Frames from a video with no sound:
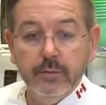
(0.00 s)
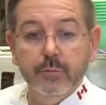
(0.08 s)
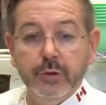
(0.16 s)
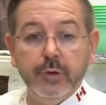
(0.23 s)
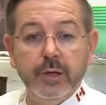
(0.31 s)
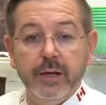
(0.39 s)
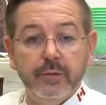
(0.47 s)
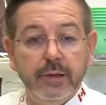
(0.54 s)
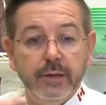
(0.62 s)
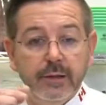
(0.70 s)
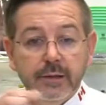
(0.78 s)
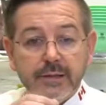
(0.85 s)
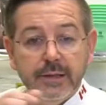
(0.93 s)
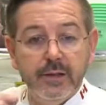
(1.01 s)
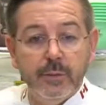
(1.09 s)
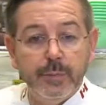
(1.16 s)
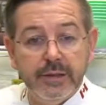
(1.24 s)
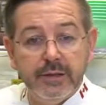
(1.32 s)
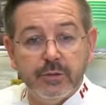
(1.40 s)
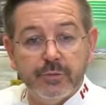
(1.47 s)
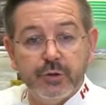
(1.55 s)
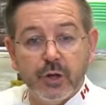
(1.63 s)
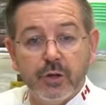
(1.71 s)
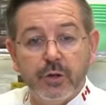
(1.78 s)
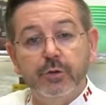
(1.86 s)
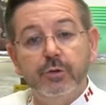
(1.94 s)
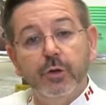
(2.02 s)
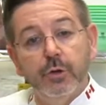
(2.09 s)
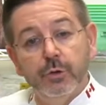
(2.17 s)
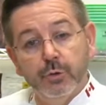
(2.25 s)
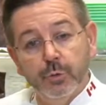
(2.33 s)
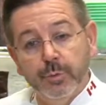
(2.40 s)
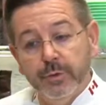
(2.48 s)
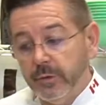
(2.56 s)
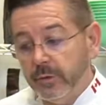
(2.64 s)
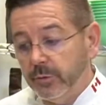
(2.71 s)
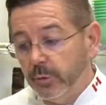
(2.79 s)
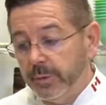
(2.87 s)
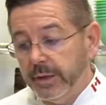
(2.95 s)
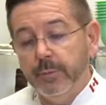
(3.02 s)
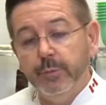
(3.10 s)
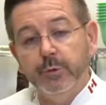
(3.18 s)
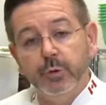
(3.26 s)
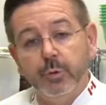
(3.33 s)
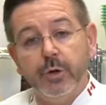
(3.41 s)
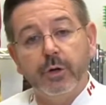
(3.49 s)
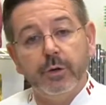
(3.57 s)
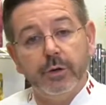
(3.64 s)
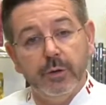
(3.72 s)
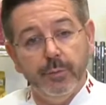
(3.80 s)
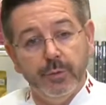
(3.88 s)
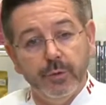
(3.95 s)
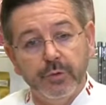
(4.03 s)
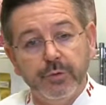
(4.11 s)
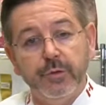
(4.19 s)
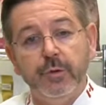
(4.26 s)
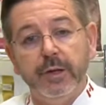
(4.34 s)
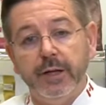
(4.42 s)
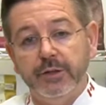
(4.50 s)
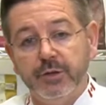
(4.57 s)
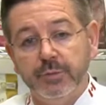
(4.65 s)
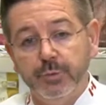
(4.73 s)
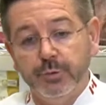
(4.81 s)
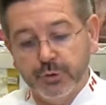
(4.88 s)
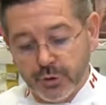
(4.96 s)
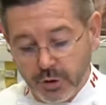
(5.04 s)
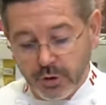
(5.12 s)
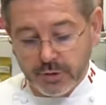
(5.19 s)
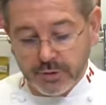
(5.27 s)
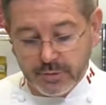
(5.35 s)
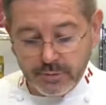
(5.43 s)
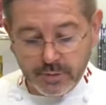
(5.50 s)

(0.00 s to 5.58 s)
we don't have the little piece of chocolate to be able to work with a beautiful and smooth chocolate,